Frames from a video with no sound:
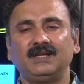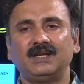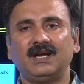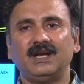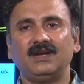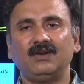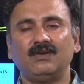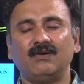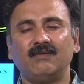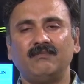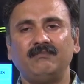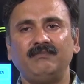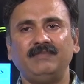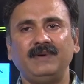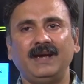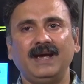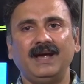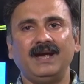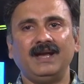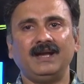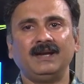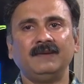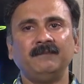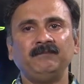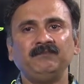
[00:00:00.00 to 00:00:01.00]
these kind of
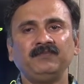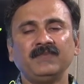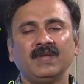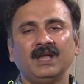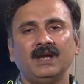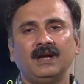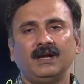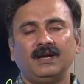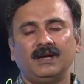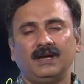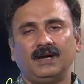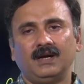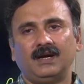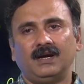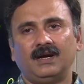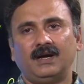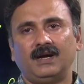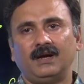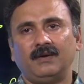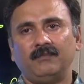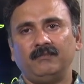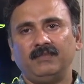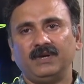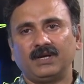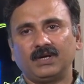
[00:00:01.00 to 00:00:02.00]
band
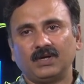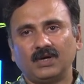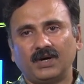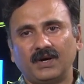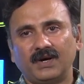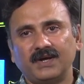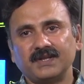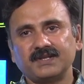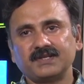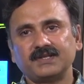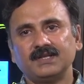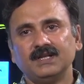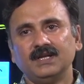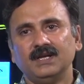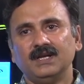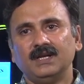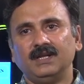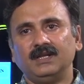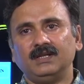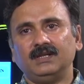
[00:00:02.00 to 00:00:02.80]
because